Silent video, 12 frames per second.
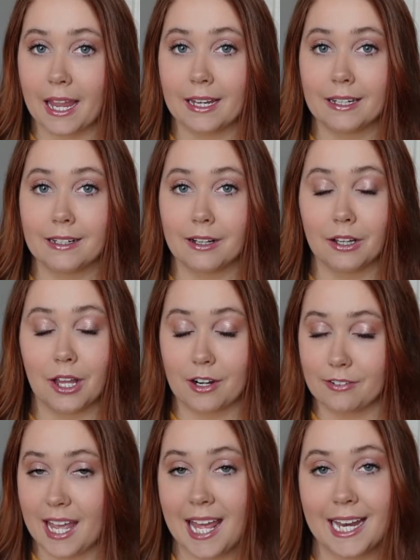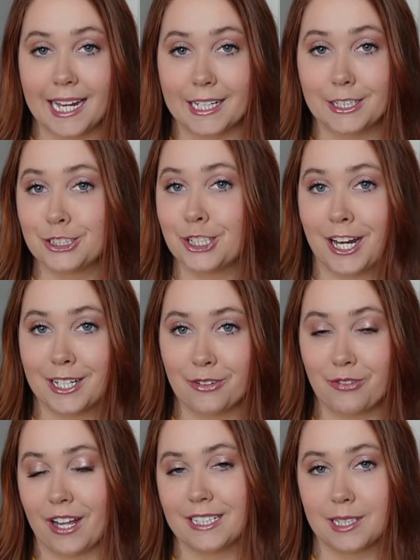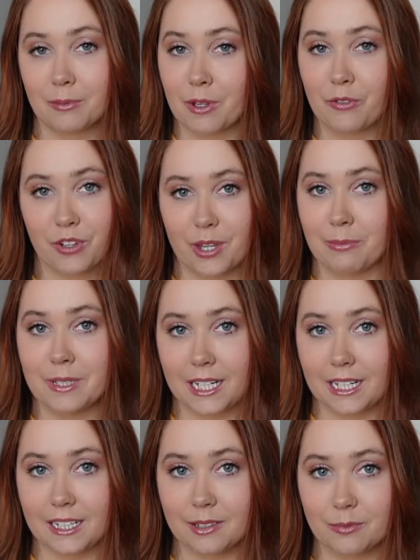and a lot of headache trying to find something for them to eat.